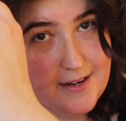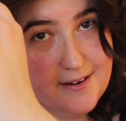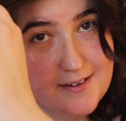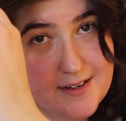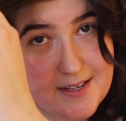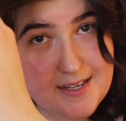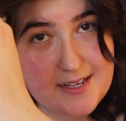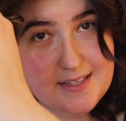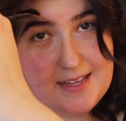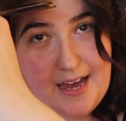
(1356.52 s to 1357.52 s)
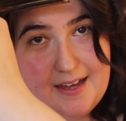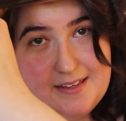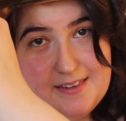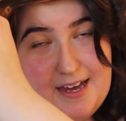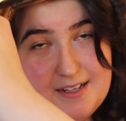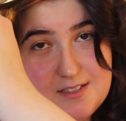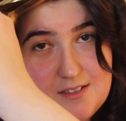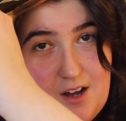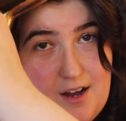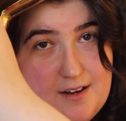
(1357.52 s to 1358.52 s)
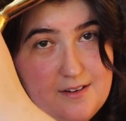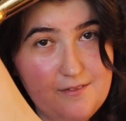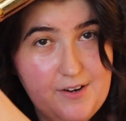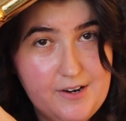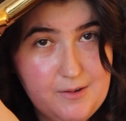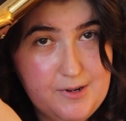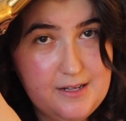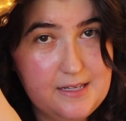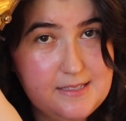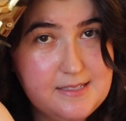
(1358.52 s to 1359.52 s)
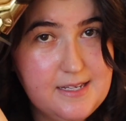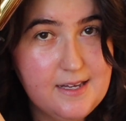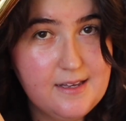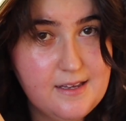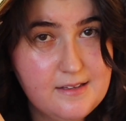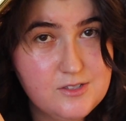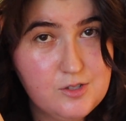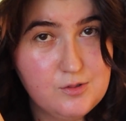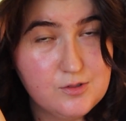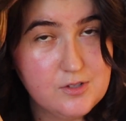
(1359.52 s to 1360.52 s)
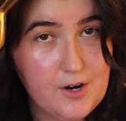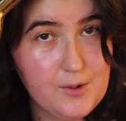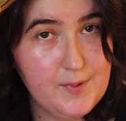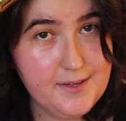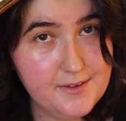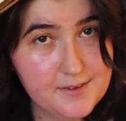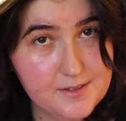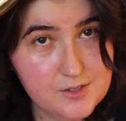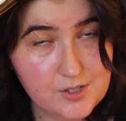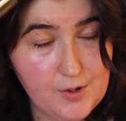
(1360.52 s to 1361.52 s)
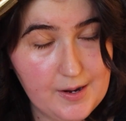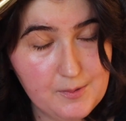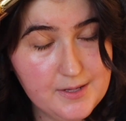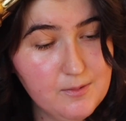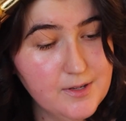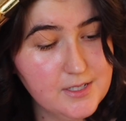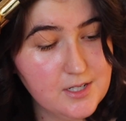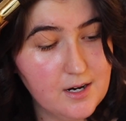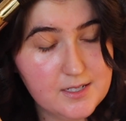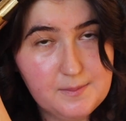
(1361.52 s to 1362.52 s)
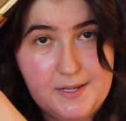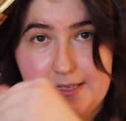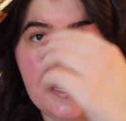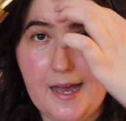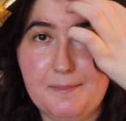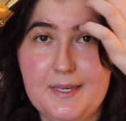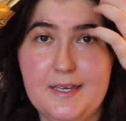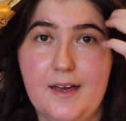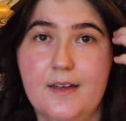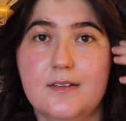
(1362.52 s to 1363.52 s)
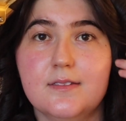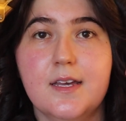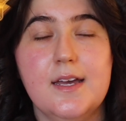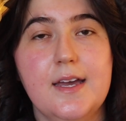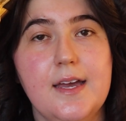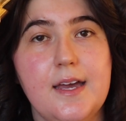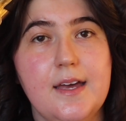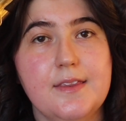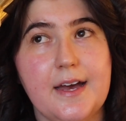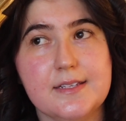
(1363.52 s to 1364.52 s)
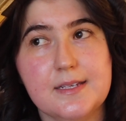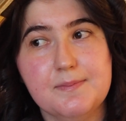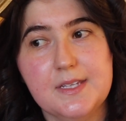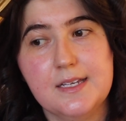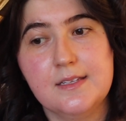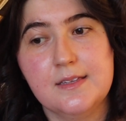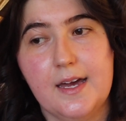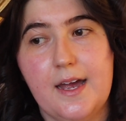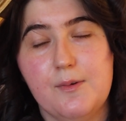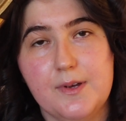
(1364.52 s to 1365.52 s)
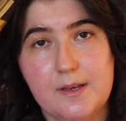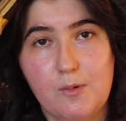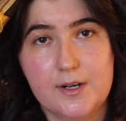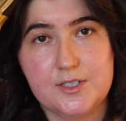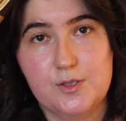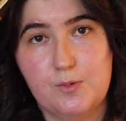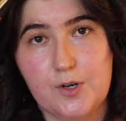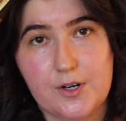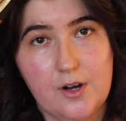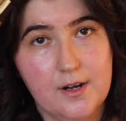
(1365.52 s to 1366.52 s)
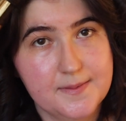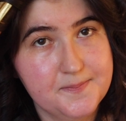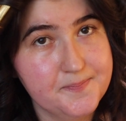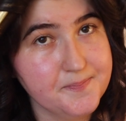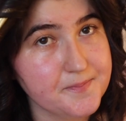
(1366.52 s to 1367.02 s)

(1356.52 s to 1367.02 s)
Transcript: there that that's not very realistic to start with. So I really want to document that because that's something that I really want to work on,